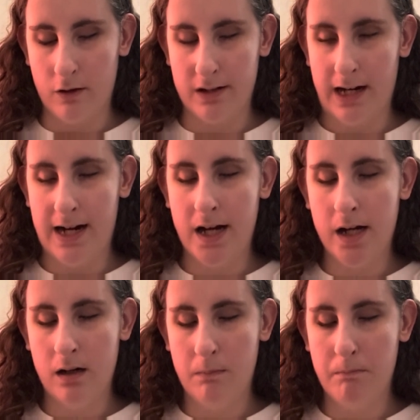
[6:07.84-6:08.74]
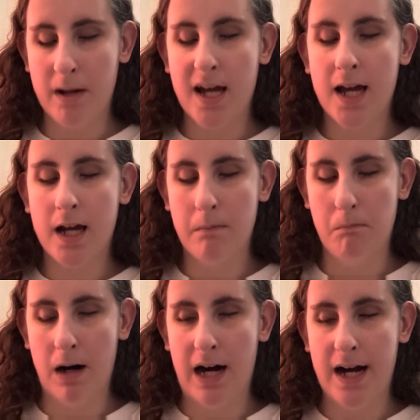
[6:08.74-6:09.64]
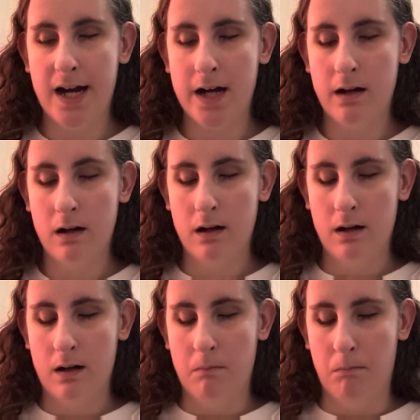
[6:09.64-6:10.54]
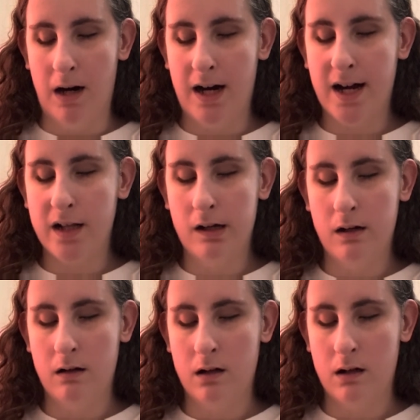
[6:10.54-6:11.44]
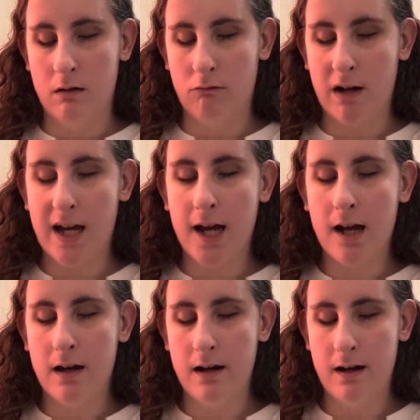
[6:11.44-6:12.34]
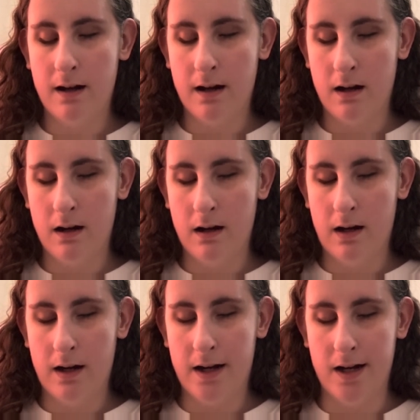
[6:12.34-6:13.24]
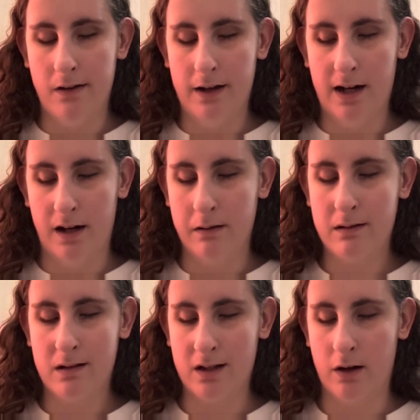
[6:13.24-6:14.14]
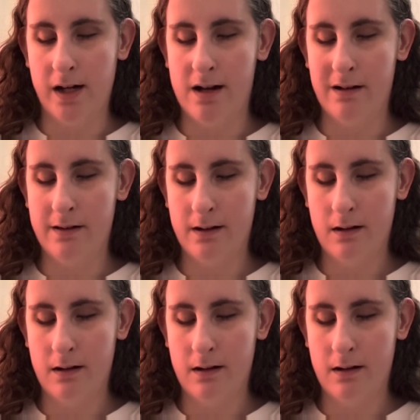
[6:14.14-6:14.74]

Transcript: I, me, my, mine, we, and us. So I hit